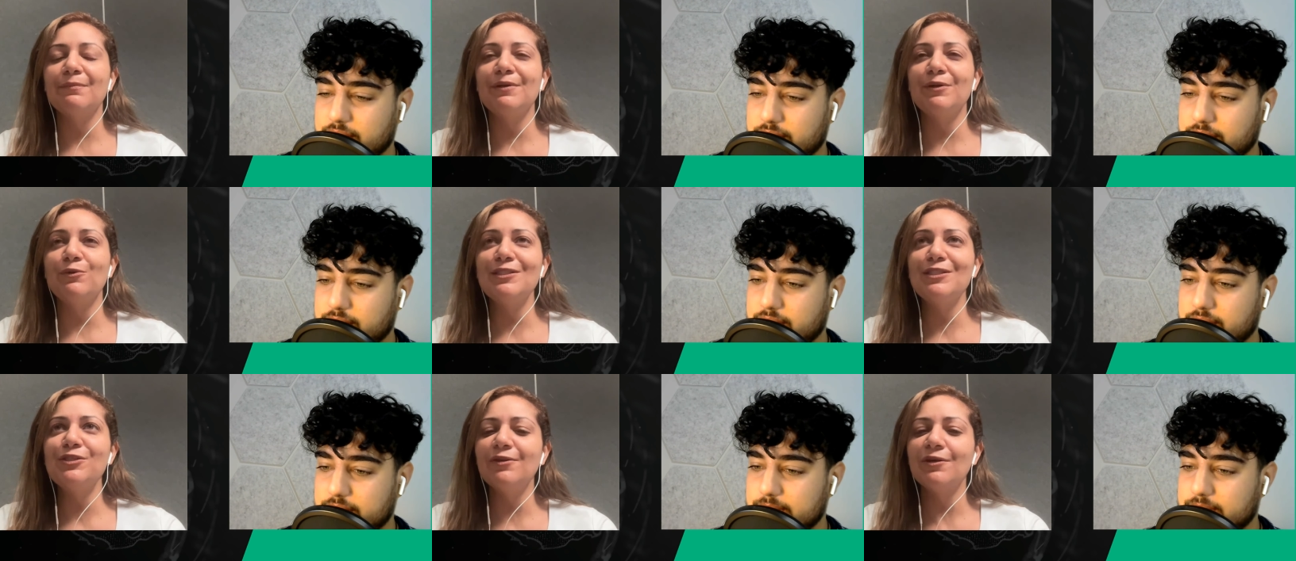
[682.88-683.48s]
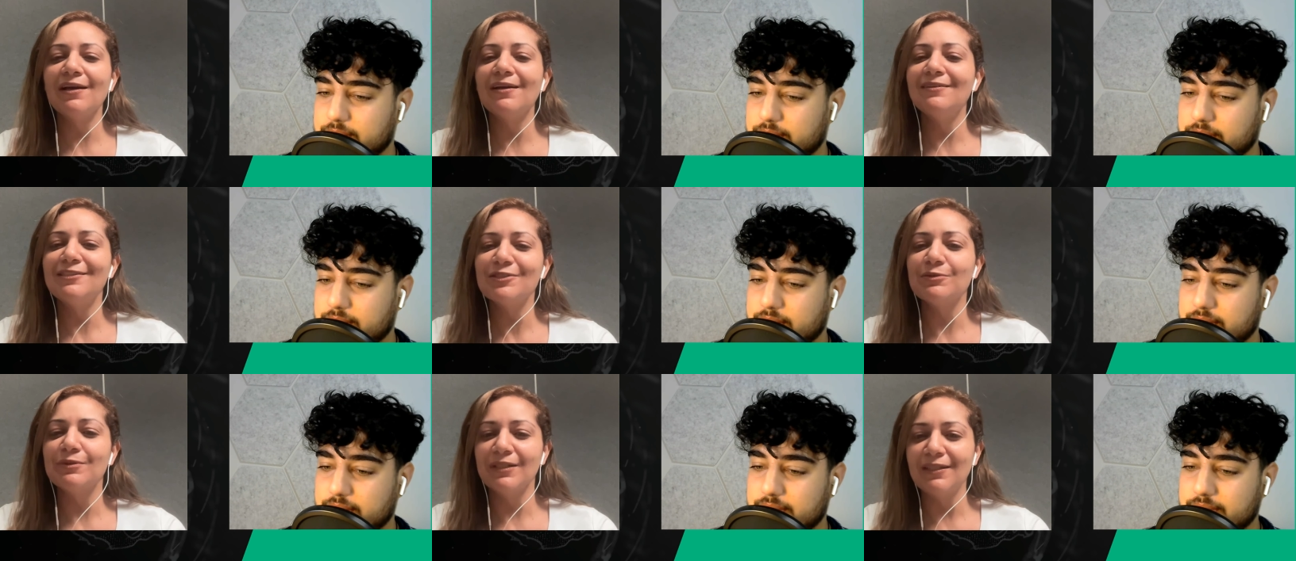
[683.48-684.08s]
Speaker 1: But once you get
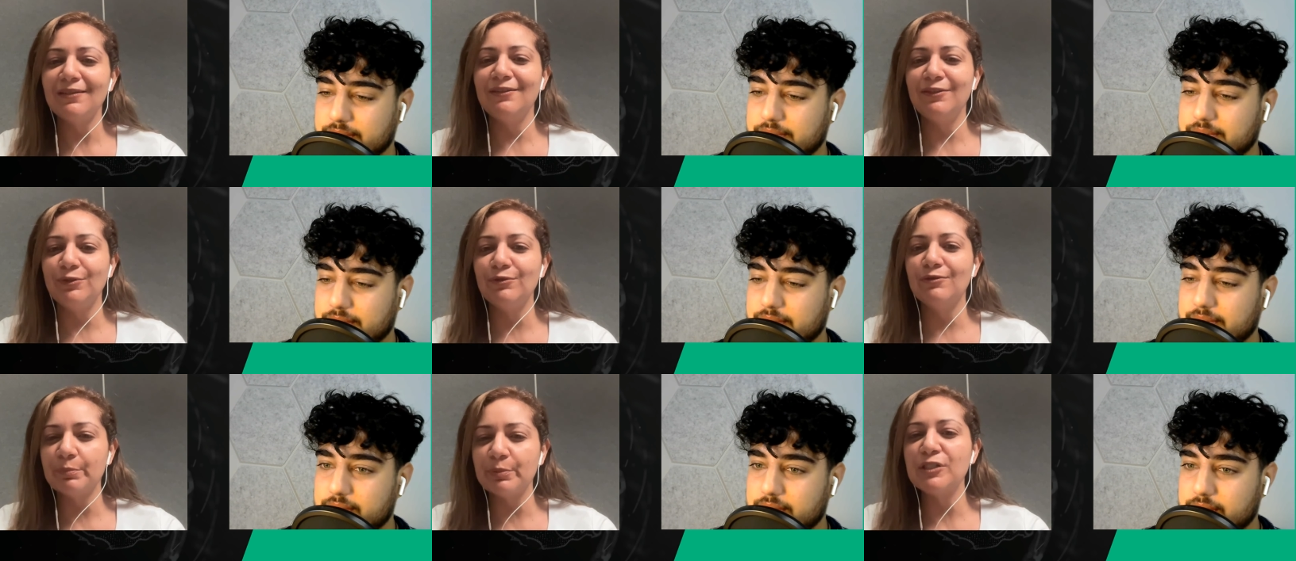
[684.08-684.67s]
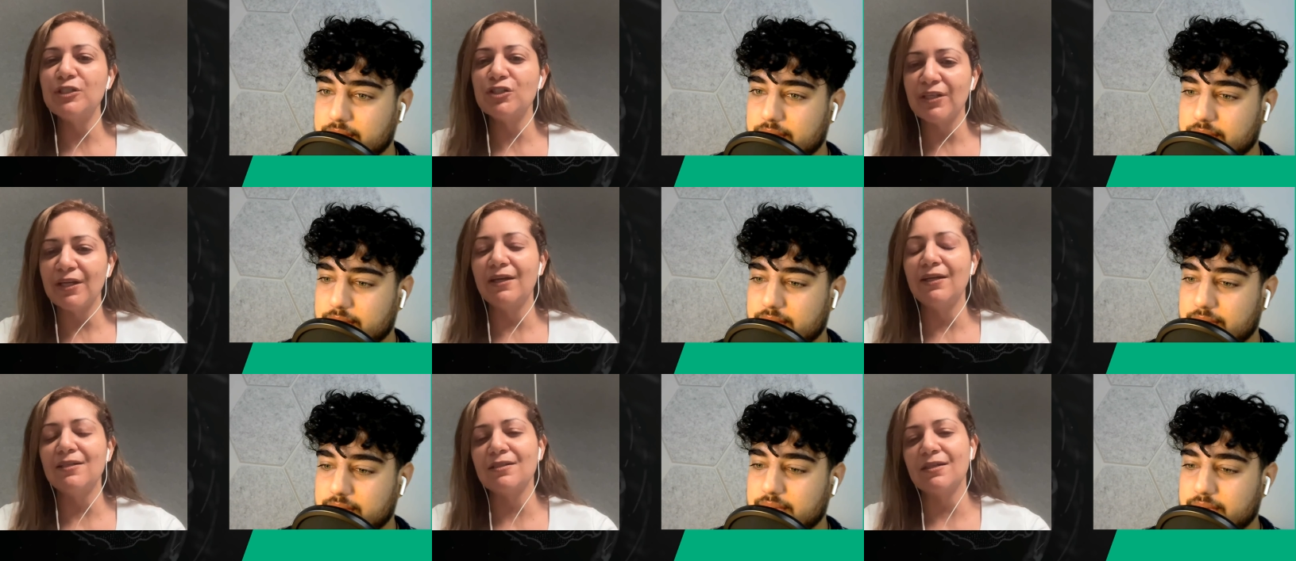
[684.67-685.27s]
into it, you
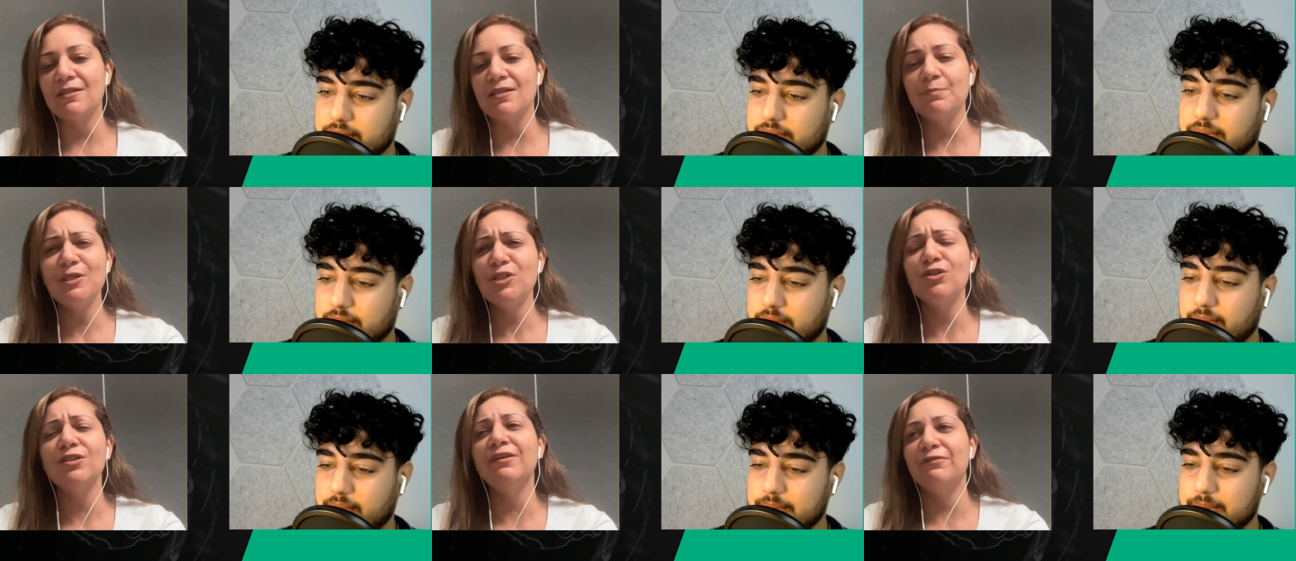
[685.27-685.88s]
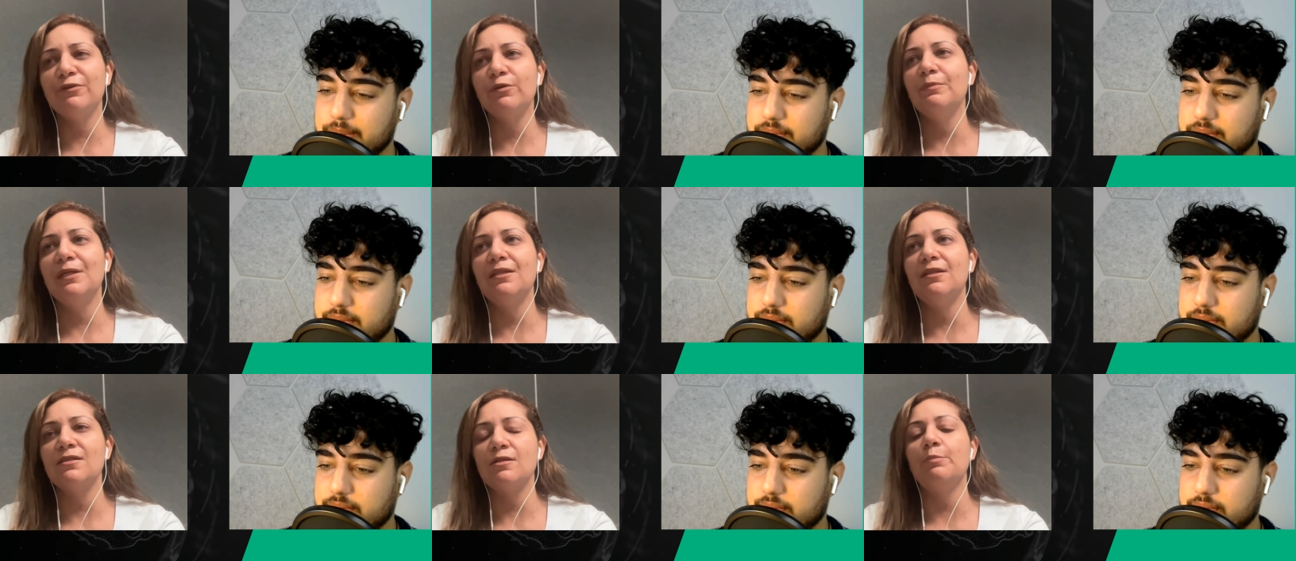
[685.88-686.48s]
appreciate, especially for mm.
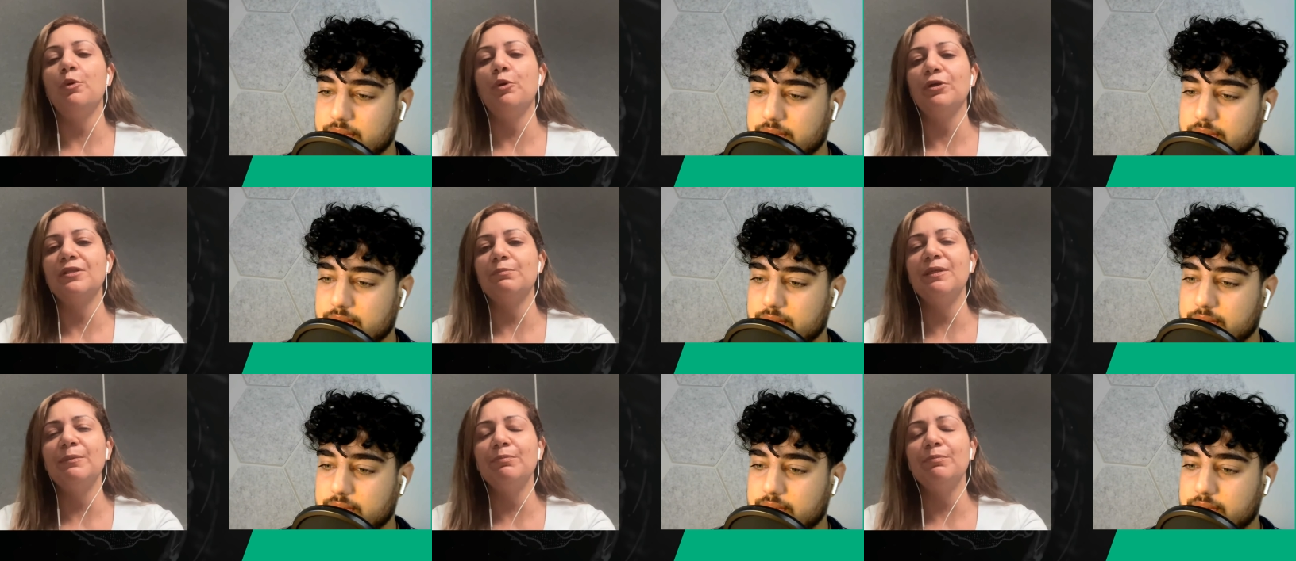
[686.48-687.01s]
me, the support.